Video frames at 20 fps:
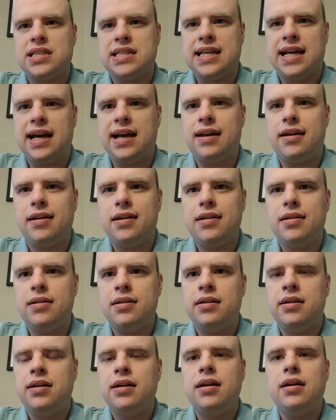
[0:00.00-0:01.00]
understand.
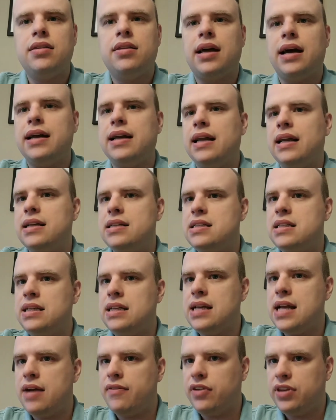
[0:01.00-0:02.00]
That
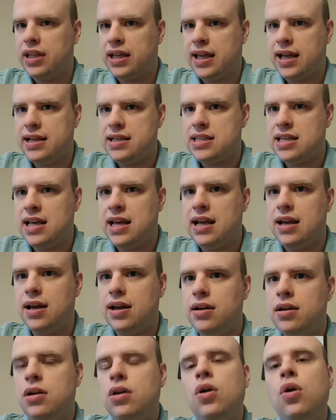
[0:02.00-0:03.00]
is never the case
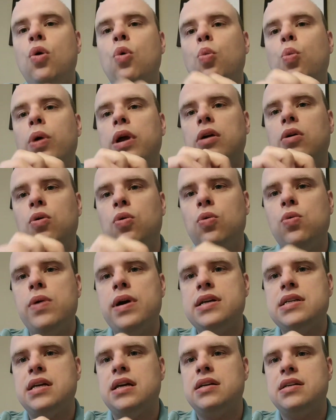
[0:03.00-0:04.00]
here. We
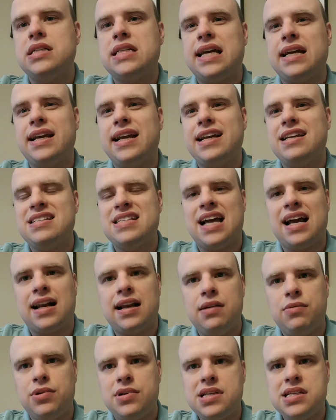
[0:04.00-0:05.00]
always understand
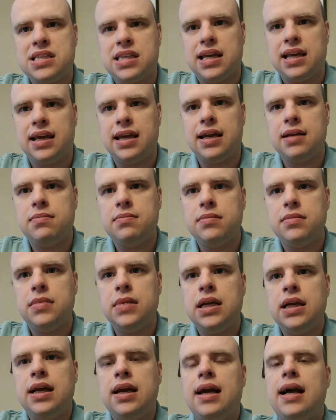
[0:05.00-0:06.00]
exactly what he's thinking
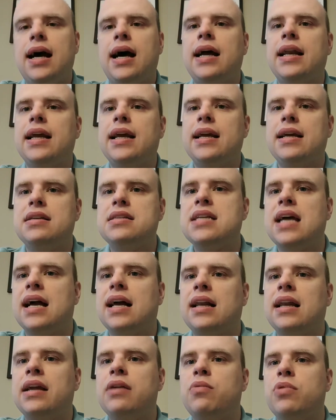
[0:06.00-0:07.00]
and
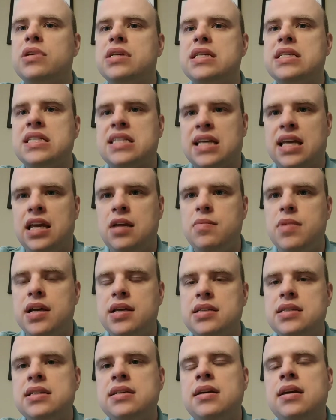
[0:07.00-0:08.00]
exactly what his scheme
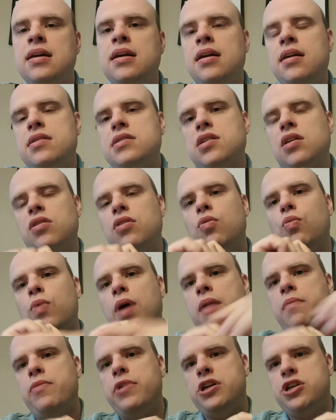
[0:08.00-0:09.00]
is, so that
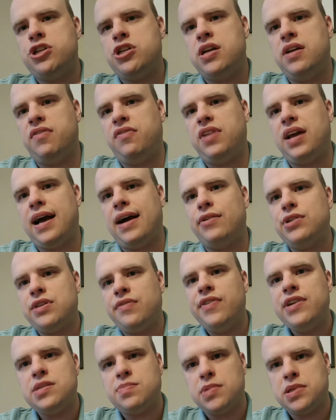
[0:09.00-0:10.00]
when we shift
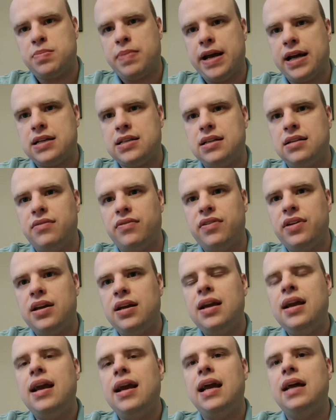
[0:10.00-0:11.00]
out of his perspective
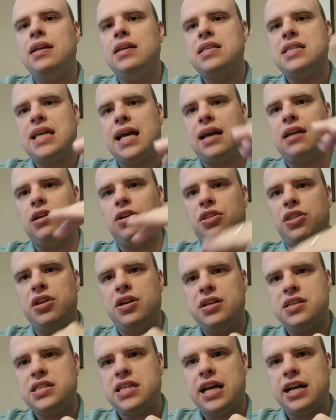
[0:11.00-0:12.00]
in the second and
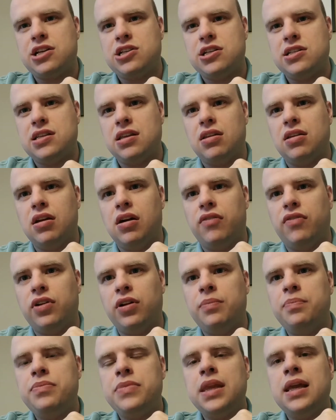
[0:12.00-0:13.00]
third sections of the
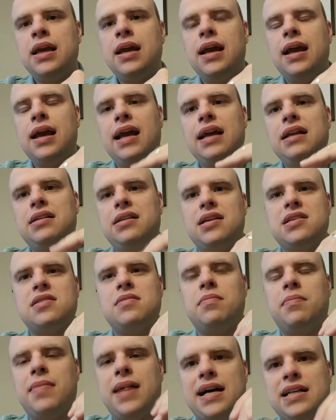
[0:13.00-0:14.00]
novel, it
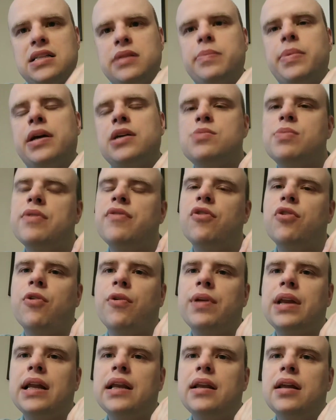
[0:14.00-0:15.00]
doesn't matter because we've
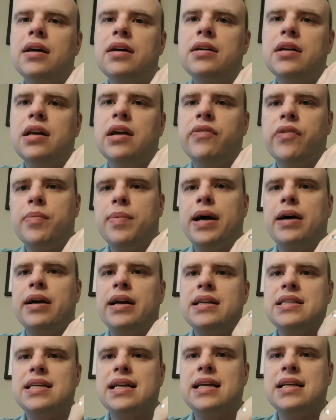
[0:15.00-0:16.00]
already learned enough
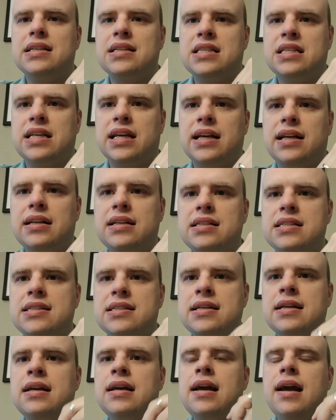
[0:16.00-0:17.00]
about his
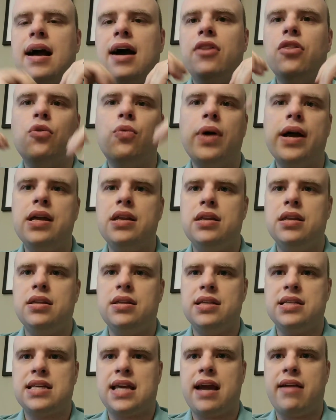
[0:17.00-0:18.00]
instincts and the way
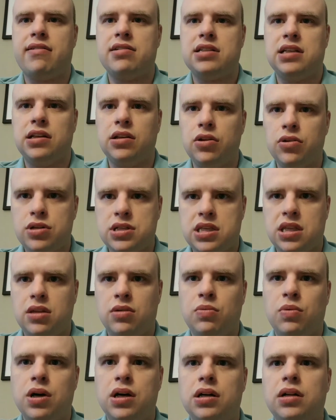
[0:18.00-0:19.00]
that this character looks at
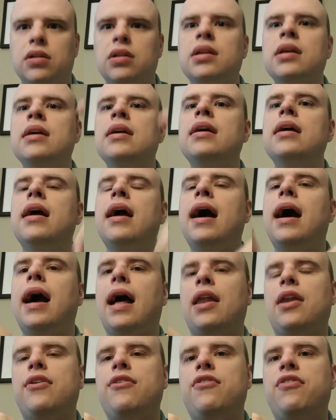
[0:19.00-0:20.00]
the world
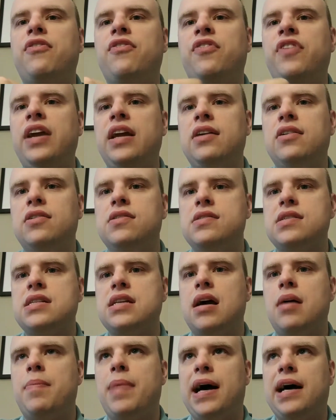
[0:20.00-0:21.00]
and
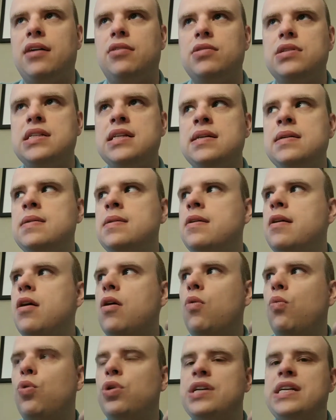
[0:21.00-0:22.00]
feels about
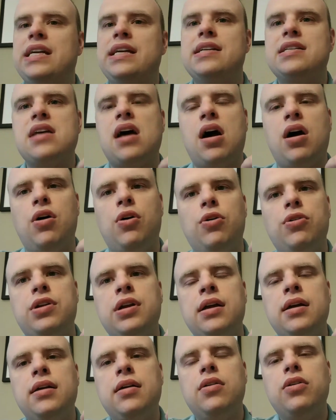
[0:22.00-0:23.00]
what he is
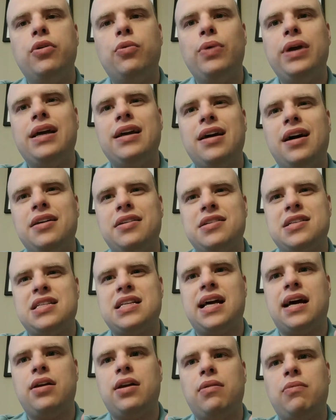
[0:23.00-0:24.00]
owed, that we can
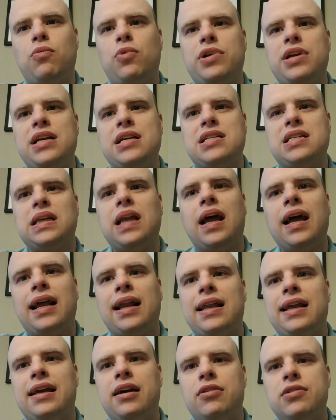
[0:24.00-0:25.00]
understand what he is
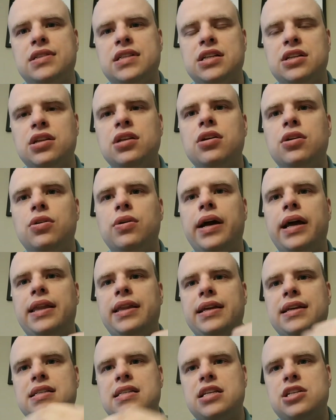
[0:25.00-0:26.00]
likely going to do
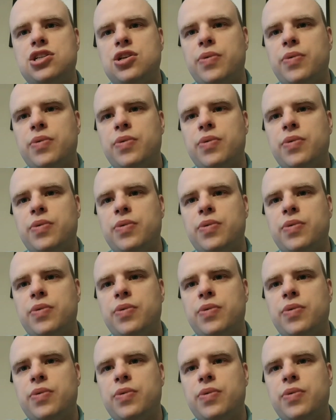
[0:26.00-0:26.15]
in these